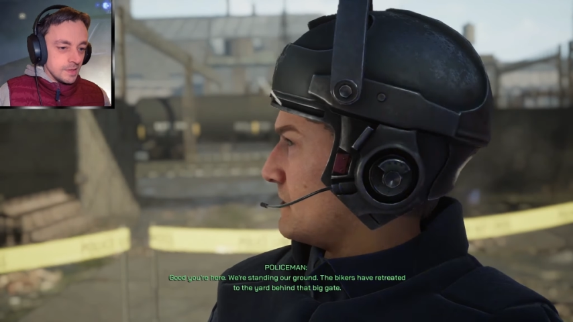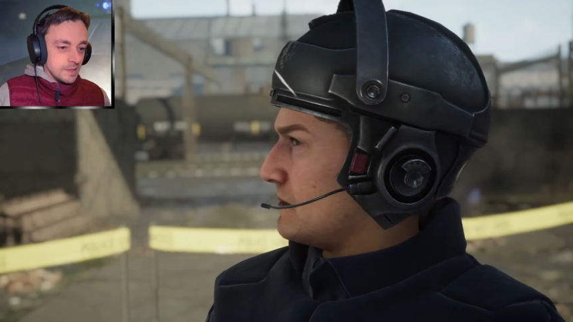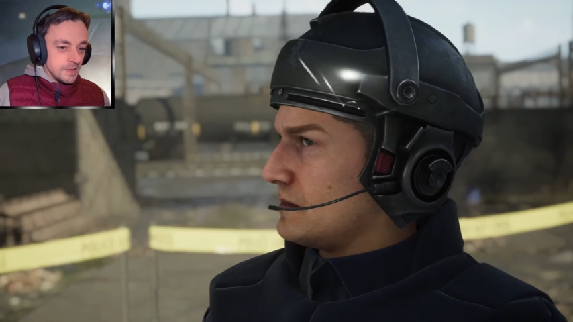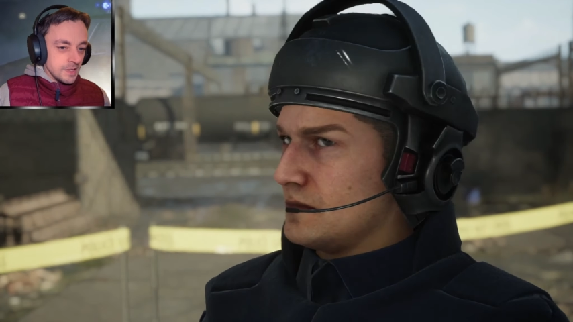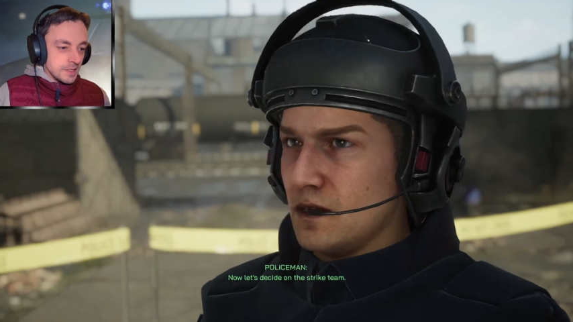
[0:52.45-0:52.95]

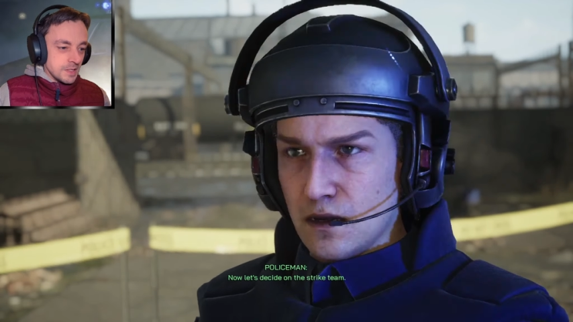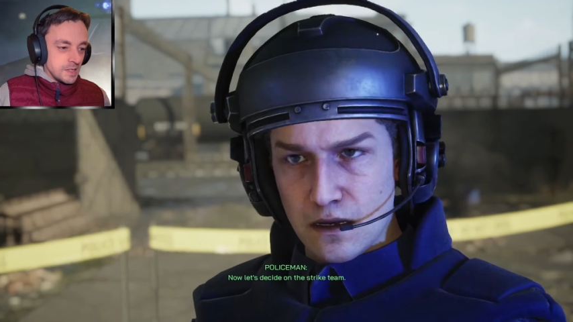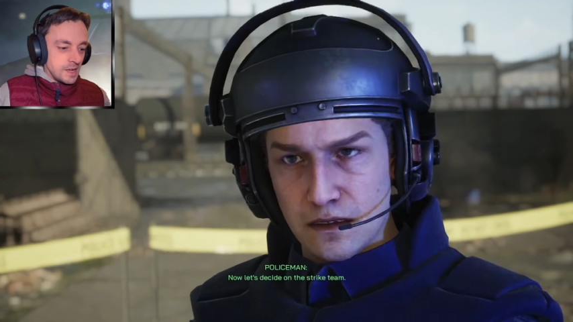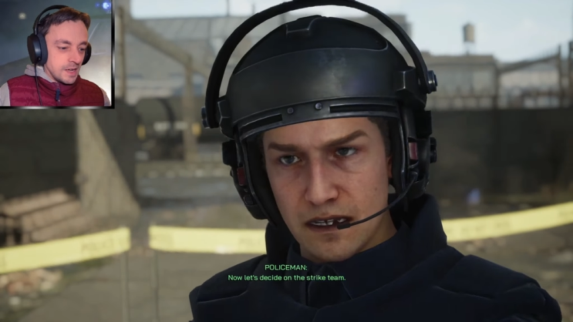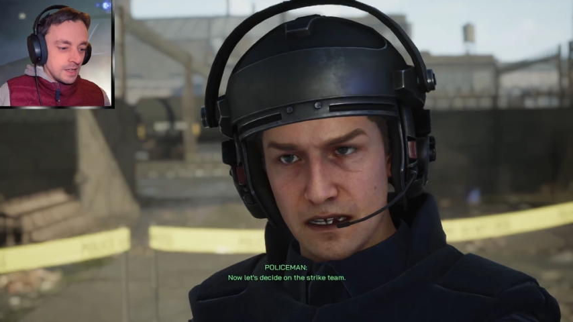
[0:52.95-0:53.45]
Speaker 1: Yes, they
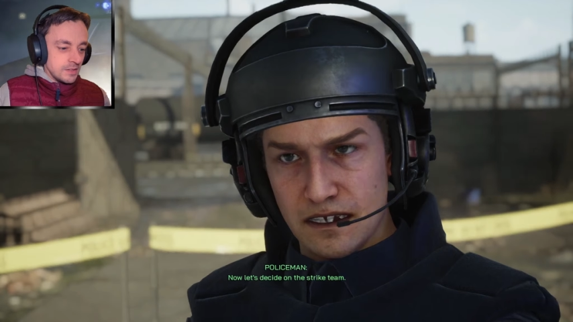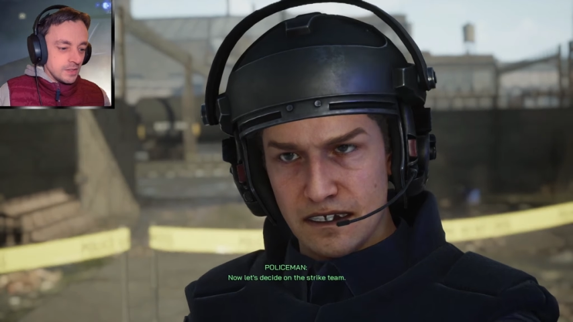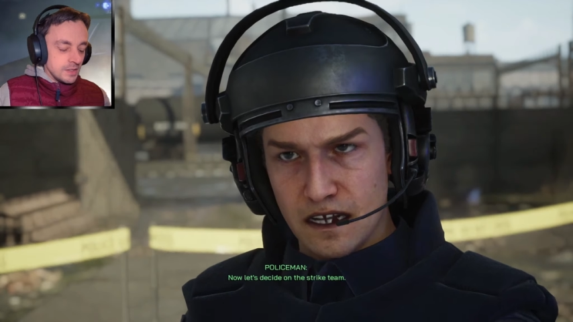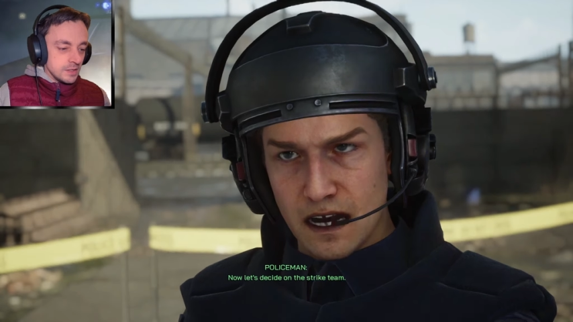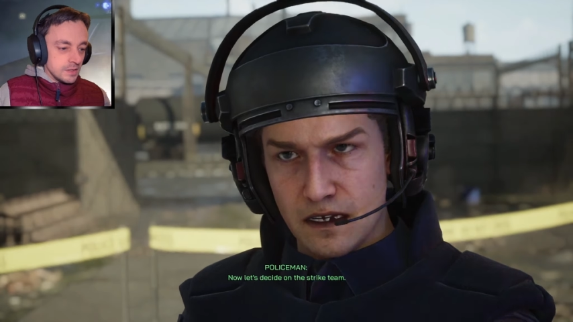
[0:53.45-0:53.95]
now, have.
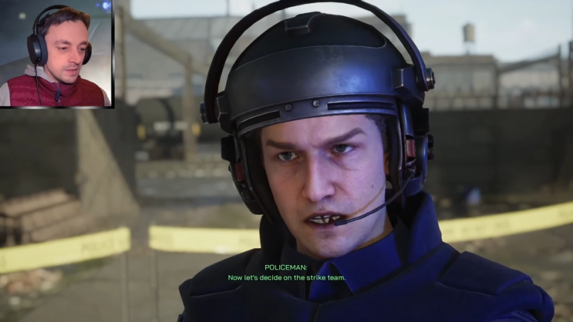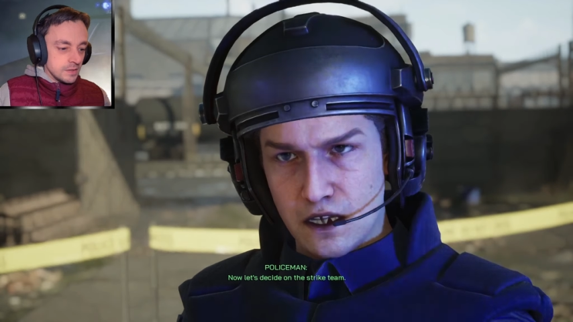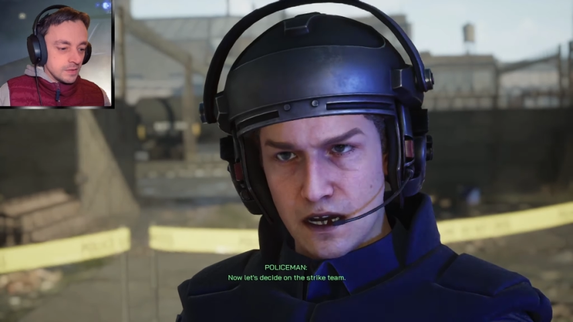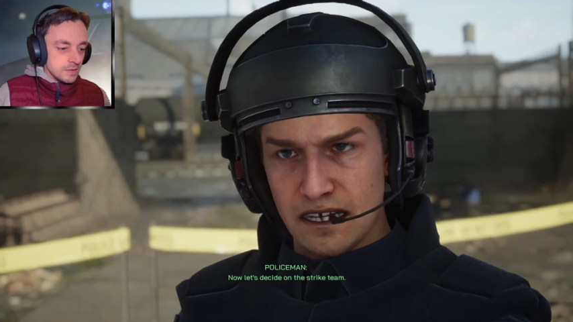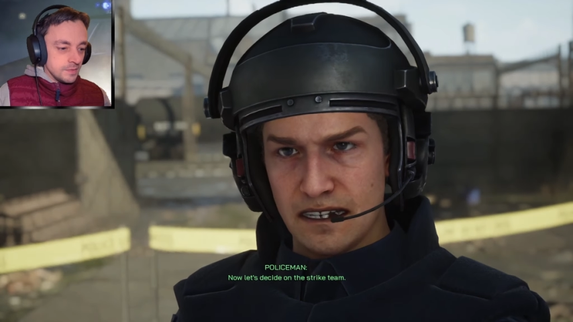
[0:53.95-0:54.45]
Let's
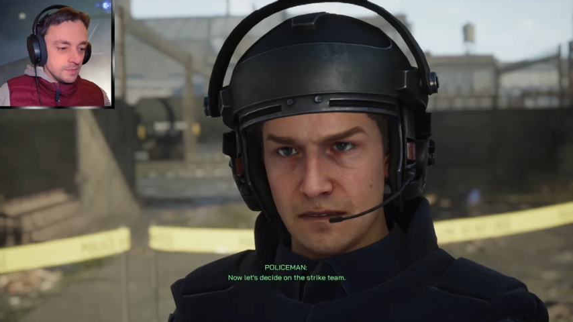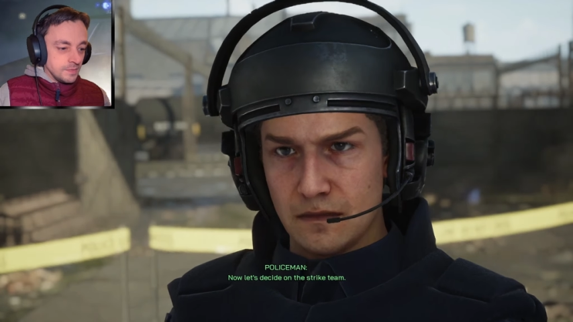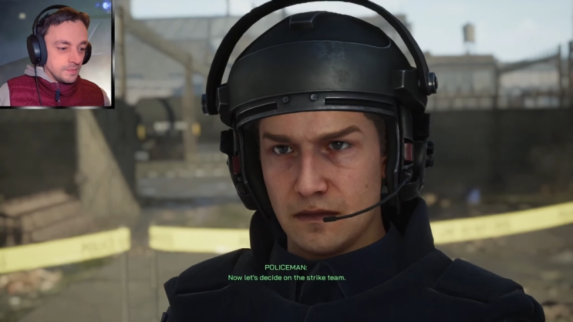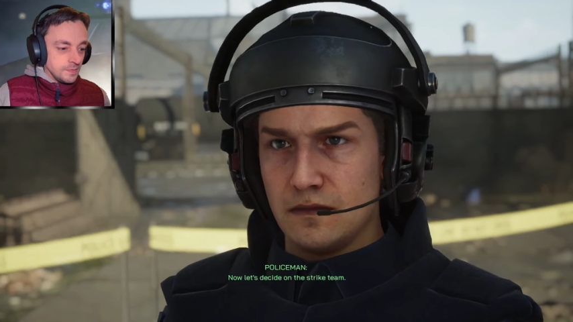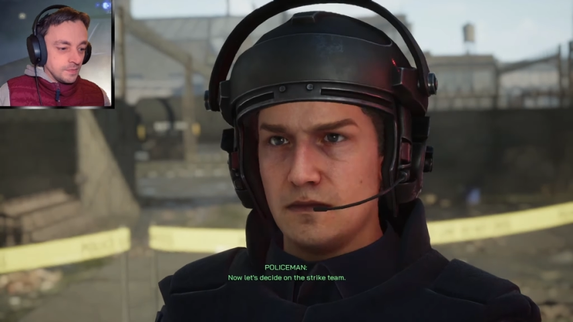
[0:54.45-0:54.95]
decide on the
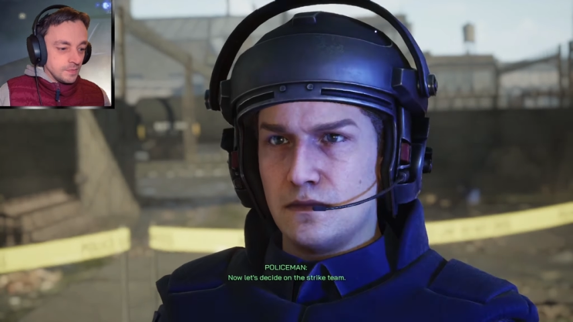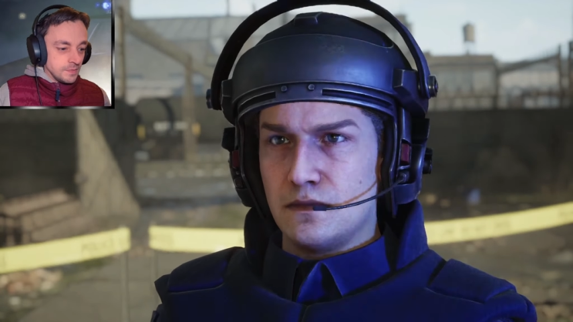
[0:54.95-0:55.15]
strike team.